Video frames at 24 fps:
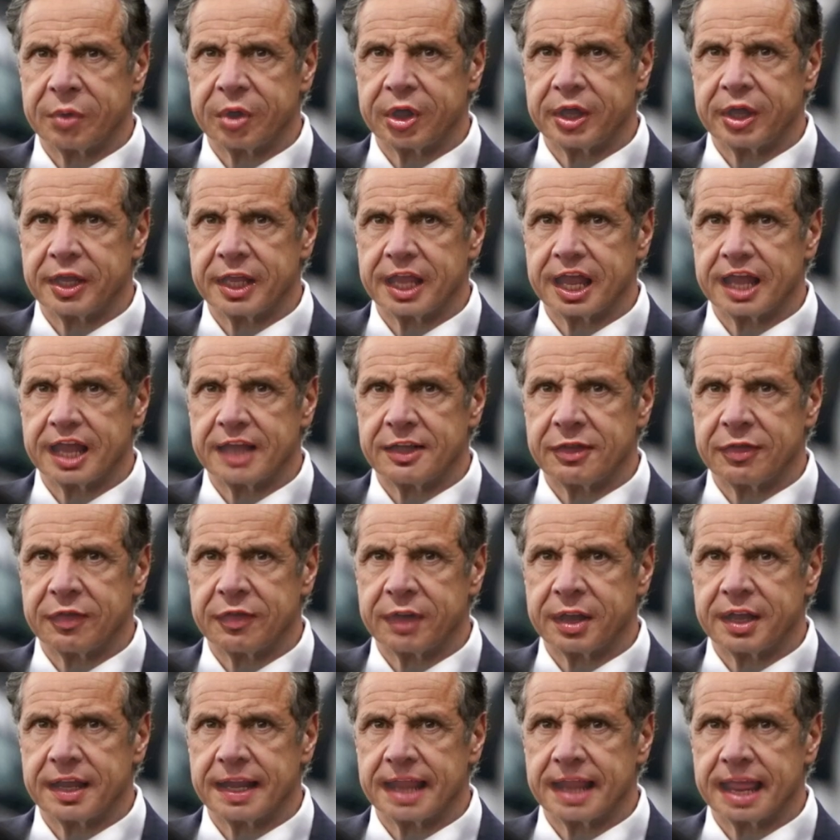Are you guys
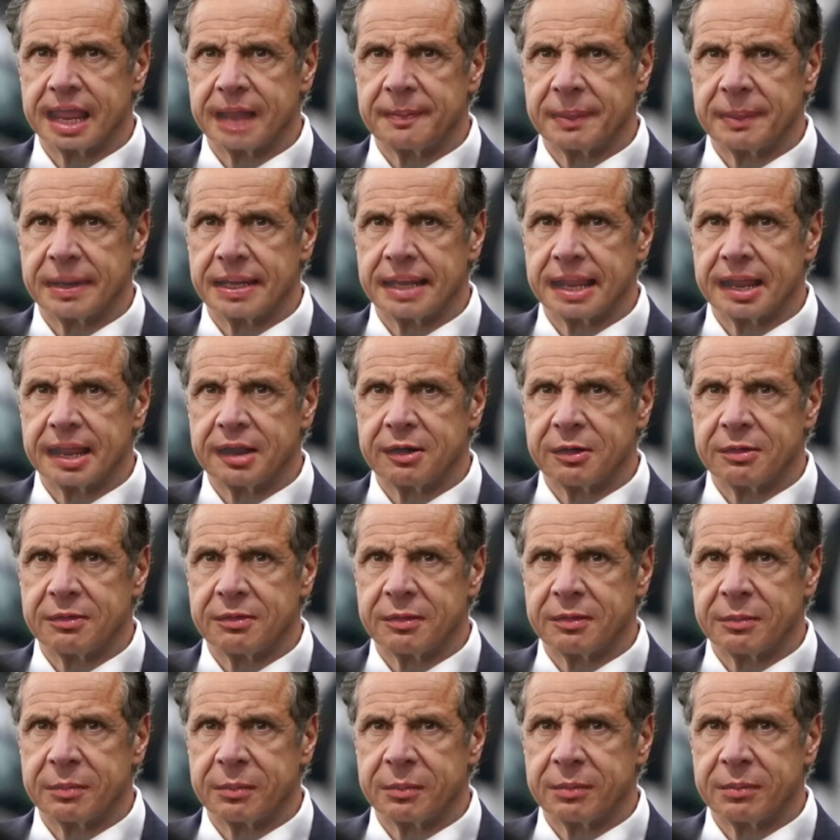fucking happy now?
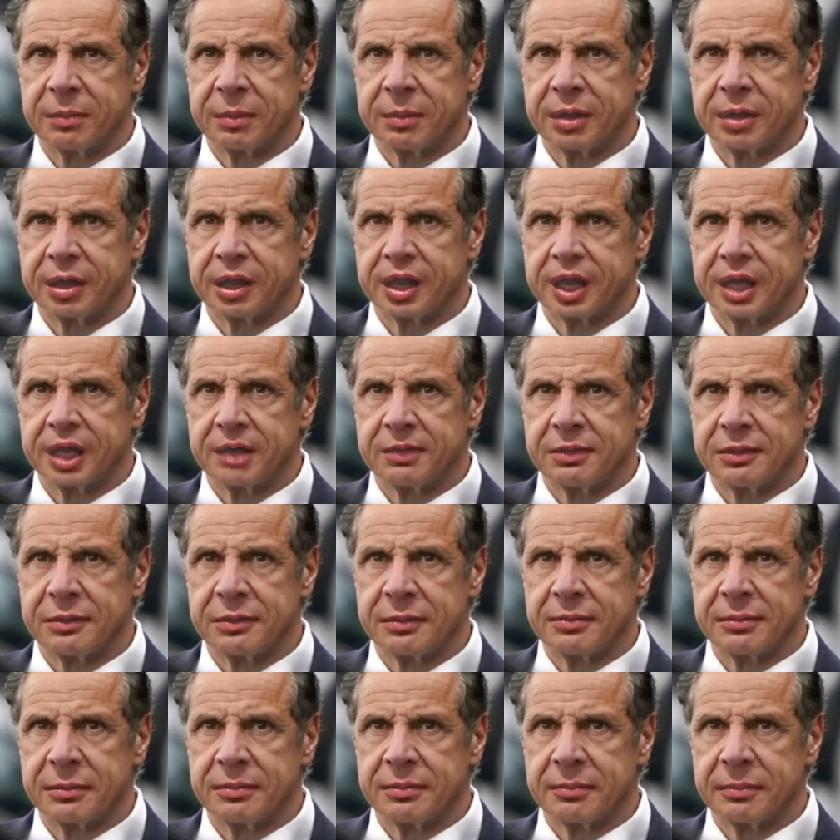Huh?
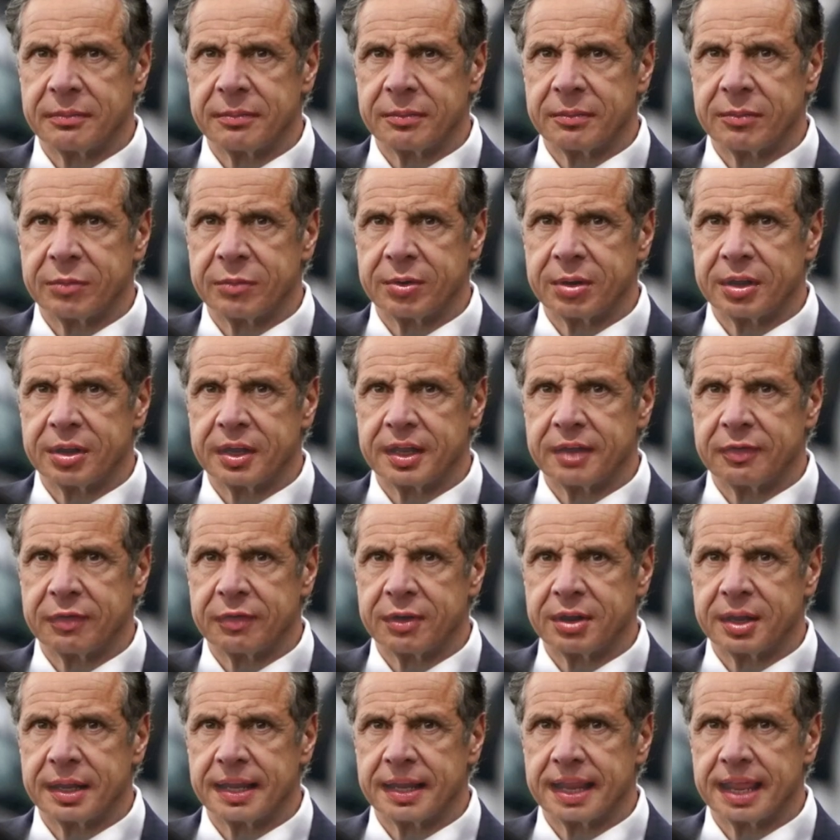Are you
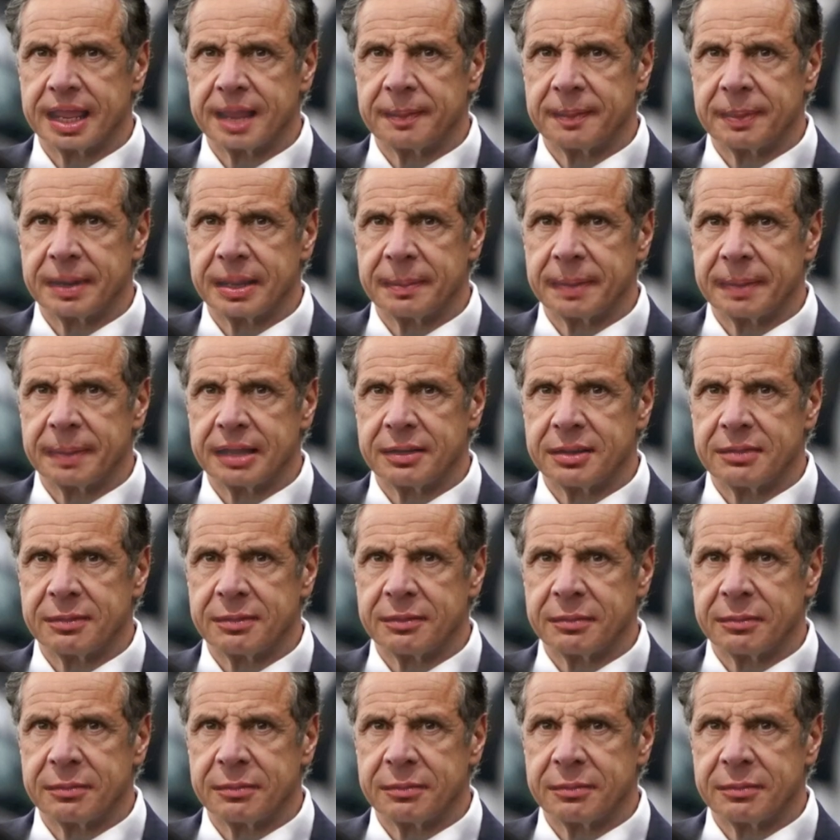fucking happy about